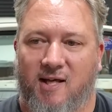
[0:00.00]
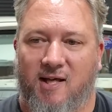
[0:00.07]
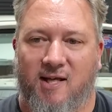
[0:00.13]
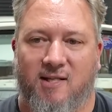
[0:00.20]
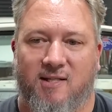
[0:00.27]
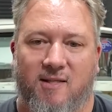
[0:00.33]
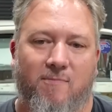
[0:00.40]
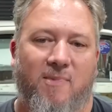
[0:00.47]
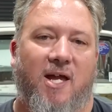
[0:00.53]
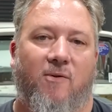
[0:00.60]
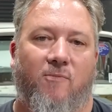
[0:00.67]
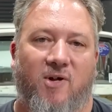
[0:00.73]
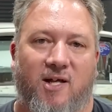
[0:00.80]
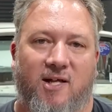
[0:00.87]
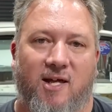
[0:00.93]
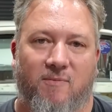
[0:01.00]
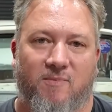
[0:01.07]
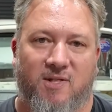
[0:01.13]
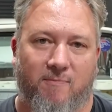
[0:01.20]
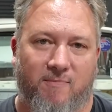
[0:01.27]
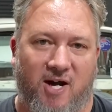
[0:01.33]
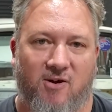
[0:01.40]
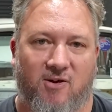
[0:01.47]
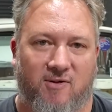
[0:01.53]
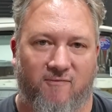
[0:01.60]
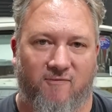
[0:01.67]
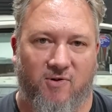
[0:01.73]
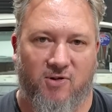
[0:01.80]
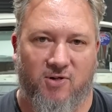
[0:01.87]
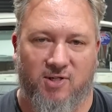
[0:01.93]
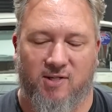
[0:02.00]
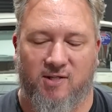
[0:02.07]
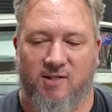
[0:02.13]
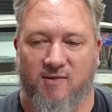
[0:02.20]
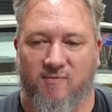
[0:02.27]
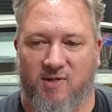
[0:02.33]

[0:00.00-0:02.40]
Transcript: is the man when it comes to Barra conversions.